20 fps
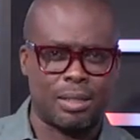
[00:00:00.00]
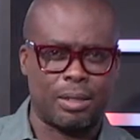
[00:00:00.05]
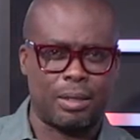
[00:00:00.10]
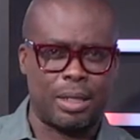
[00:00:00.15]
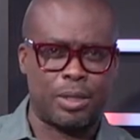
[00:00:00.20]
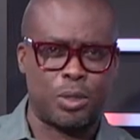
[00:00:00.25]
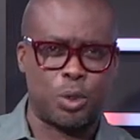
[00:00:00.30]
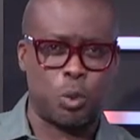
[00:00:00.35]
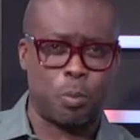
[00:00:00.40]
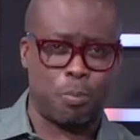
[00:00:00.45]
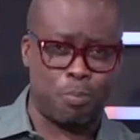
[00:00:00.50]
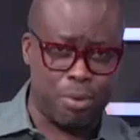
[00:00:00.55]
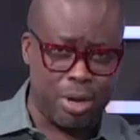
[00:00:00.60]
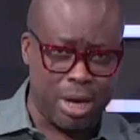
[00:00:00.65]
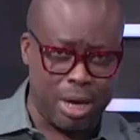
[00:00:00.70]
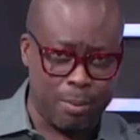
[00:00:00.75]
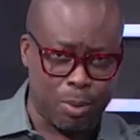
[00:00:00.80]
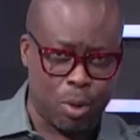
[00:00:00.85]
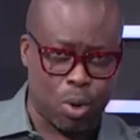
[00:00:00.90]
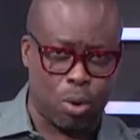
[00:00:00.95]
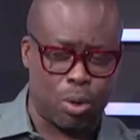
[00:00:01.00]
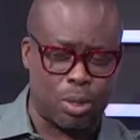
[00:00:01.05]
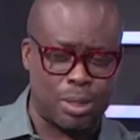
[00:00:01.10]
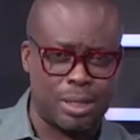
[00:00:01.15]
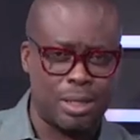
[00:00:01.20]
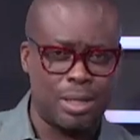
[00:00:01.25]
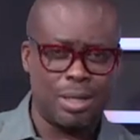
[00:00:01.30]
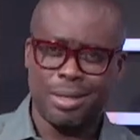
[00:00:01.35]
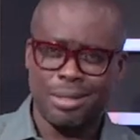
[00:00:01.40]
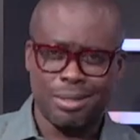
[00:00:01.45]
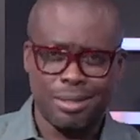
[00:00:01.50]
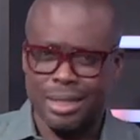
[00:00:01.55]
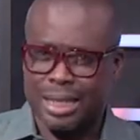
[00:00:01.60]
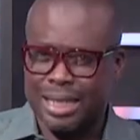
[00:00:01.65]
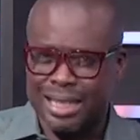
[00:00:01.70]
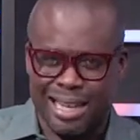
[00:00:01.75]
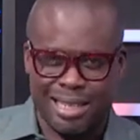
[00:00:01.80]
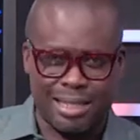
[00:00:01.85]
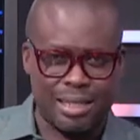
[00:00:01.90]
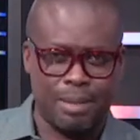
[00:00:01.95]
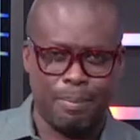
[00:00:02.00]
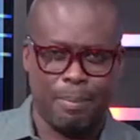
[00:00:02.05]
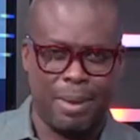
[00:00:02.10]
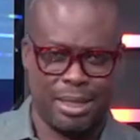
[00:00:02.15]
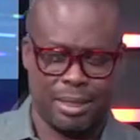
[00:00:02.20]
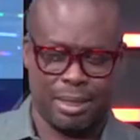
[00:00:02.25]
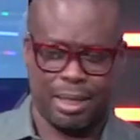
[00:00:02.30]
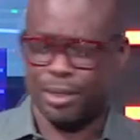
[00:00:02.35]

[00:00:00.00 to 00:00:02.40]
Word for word: of the Supreme Court, it doesn't matter.